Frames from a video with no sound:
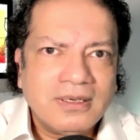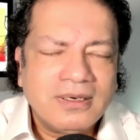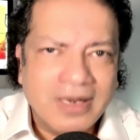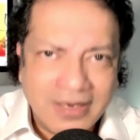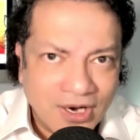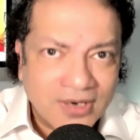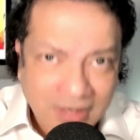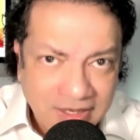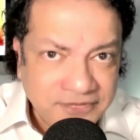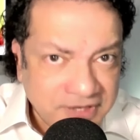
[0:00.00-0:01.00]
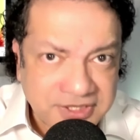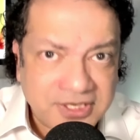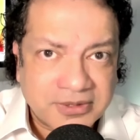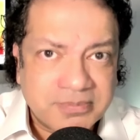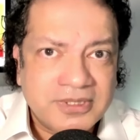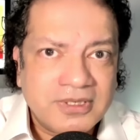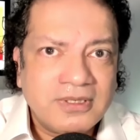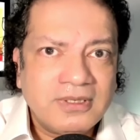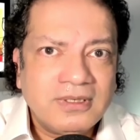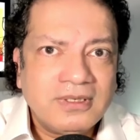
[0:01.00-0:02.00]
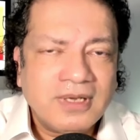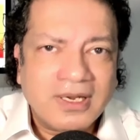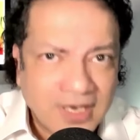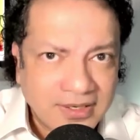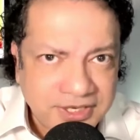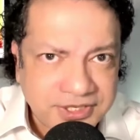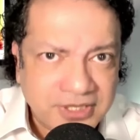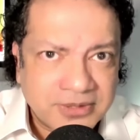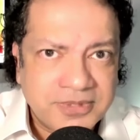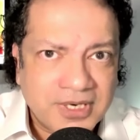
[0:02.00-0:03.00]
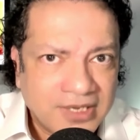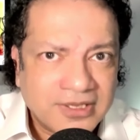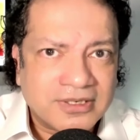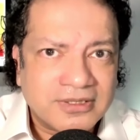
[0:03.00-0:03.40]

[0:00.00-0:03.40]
need not live disturbed and die disturbed either.